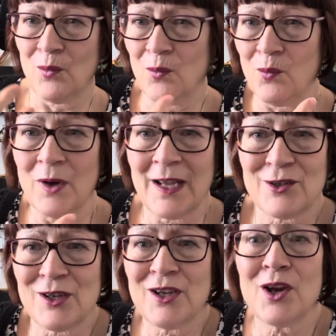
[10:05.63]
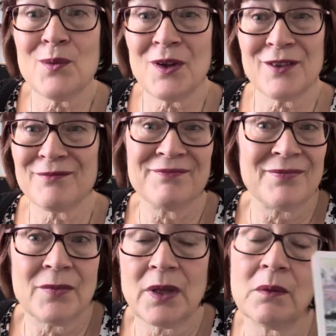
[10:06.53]
will actually go with?
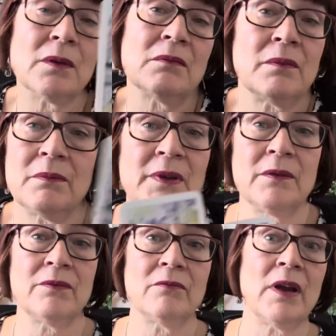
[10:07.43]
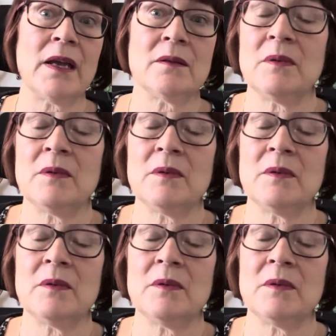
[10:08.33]
There are a bit of random